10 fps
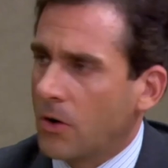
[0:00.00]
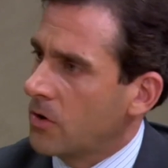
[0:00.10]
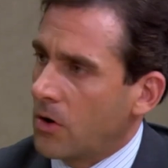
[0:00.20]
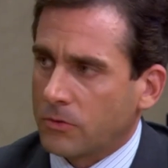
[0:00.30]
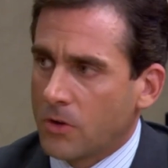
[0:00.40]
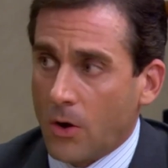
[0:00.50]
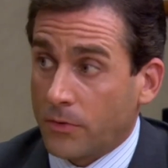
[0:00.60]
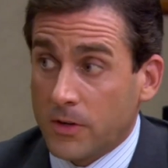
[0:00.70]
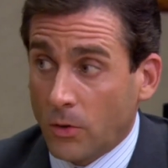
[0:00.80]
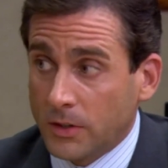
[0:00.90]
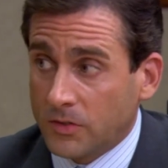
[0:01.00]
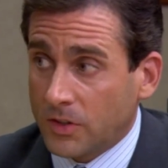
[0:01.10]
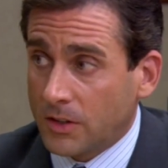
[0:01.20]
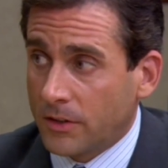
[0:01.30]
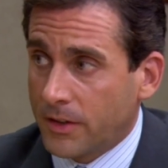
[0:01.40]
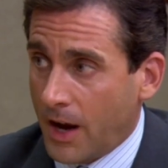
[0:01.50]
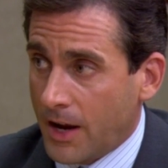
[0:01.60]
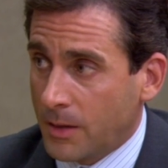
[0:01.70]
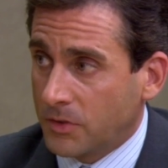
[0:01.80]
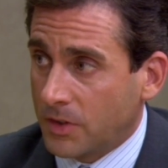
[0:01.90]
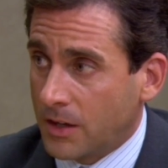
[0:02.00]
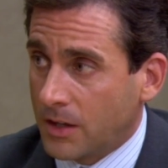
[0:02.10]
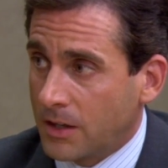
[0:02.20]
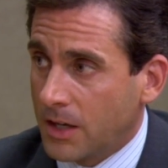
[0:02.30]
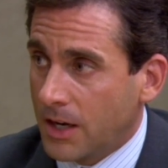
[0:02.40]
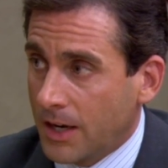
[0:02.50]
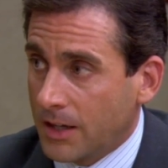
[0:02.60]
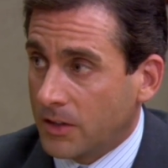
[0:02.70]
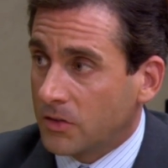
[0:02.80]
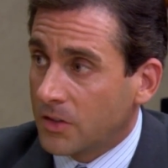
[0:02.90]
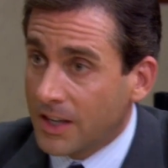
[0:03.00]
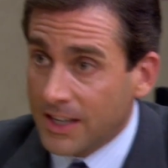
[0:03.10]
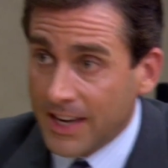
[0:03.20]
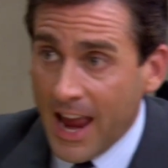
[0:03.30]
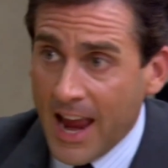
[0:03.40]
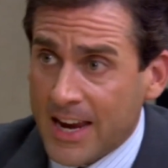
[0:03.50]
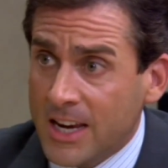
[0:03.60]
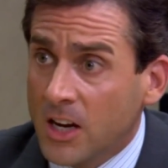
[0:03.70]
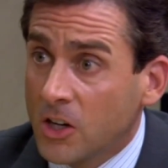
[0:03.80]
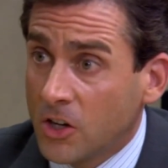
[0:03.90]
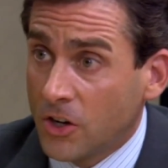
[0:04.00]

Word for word: here. No, no, no. The only signal that I am sending is gay